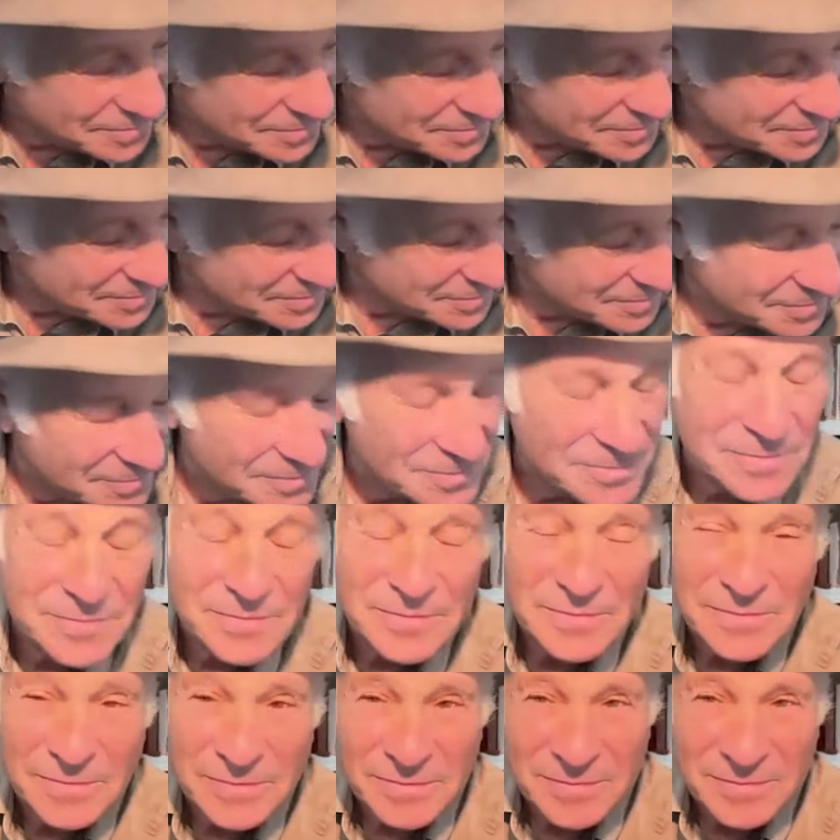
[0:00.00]

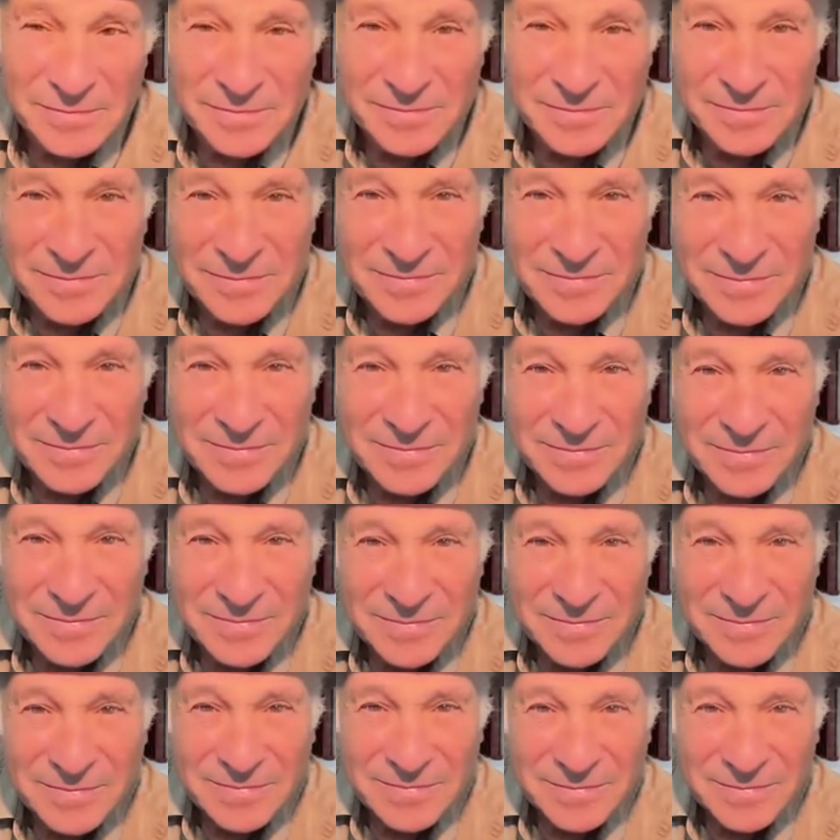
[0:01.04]

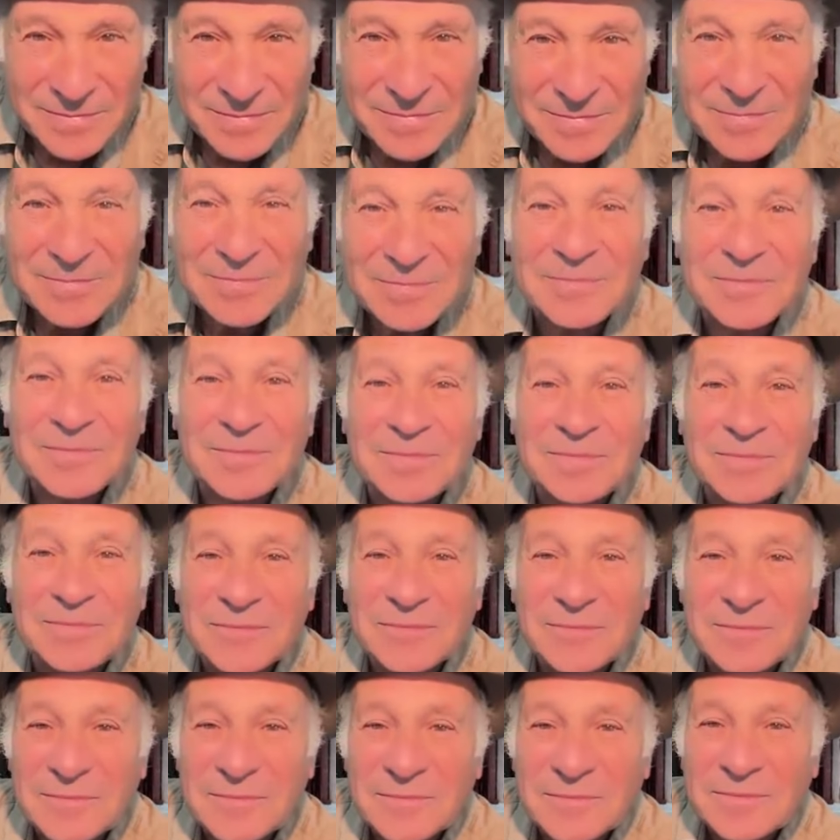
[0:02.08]

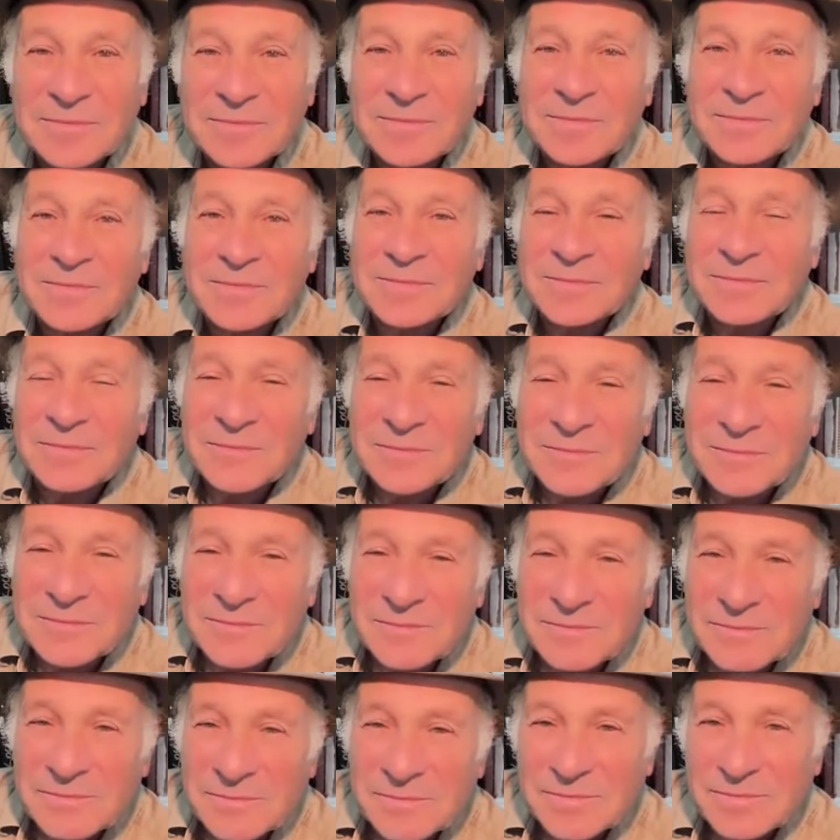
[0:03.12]

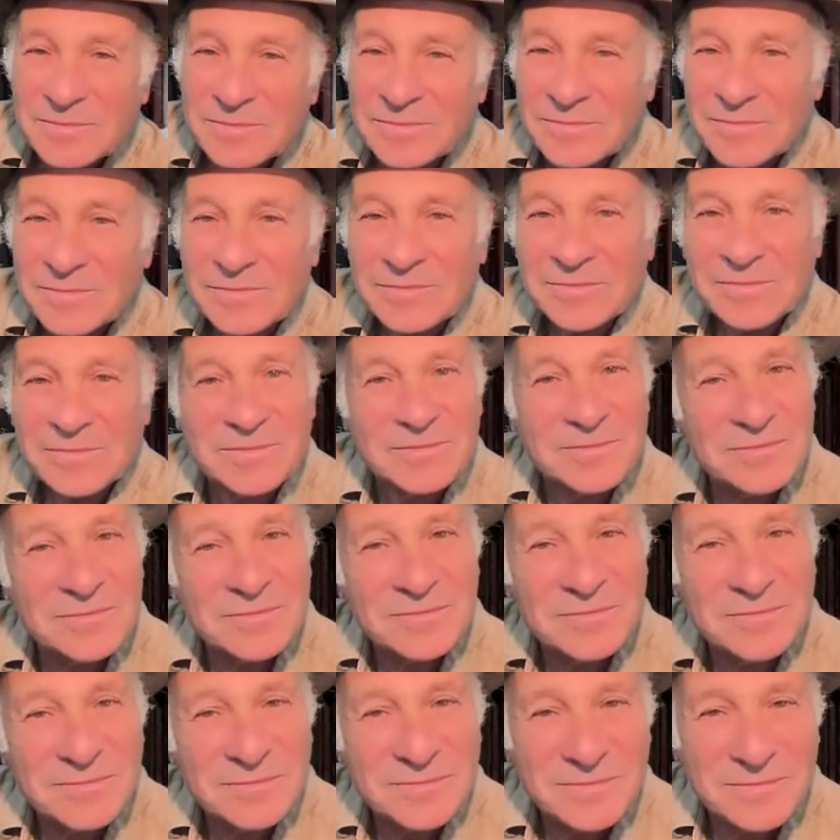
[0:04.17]

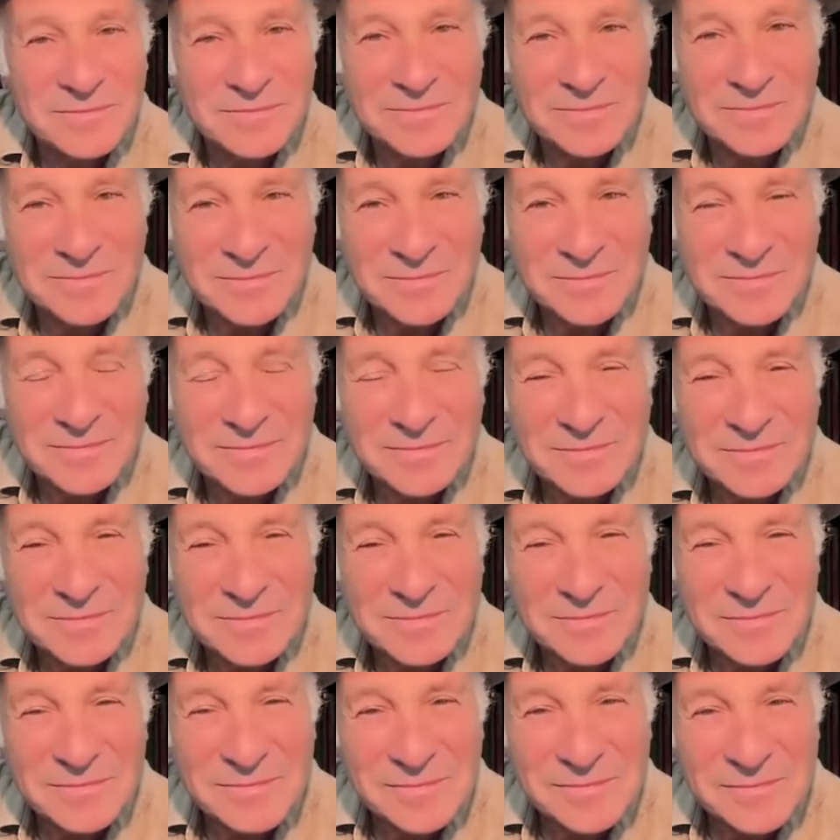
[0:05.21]

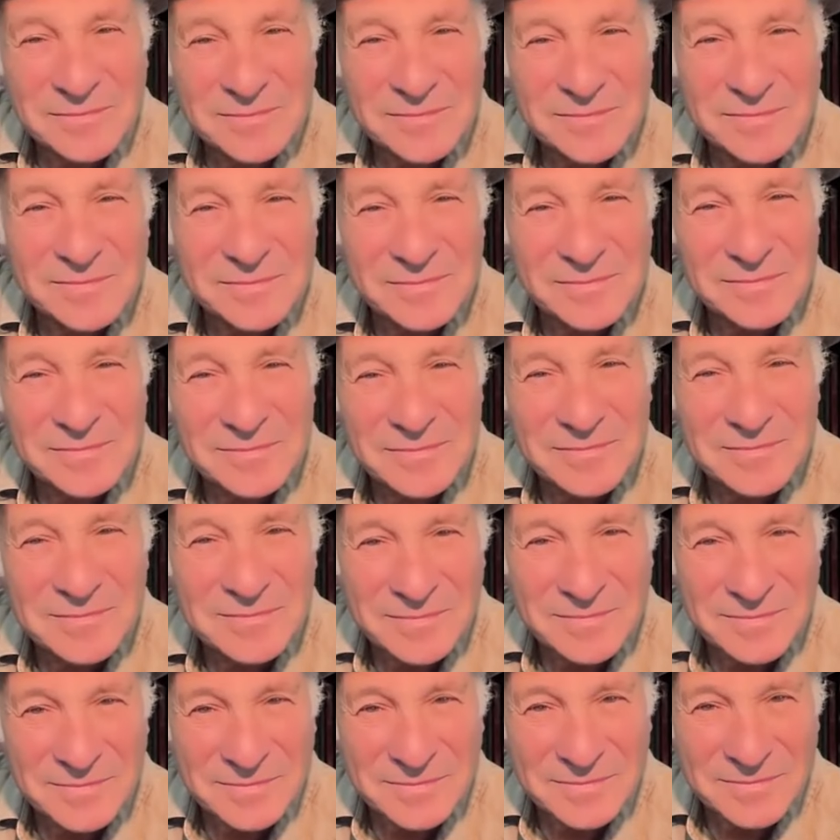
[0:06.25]

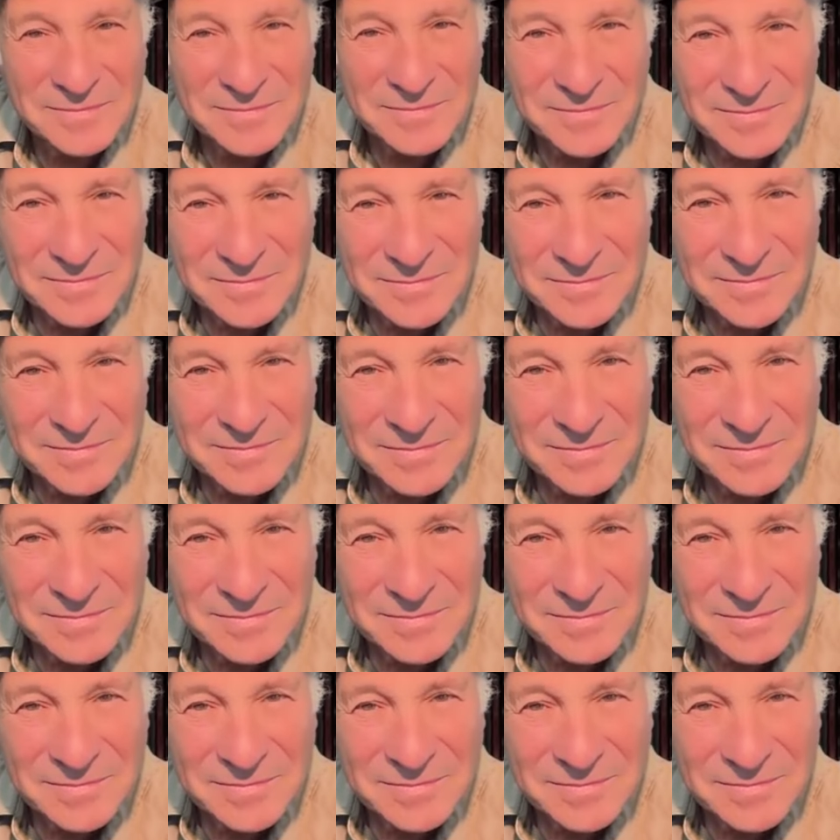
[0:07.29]
(not speaking)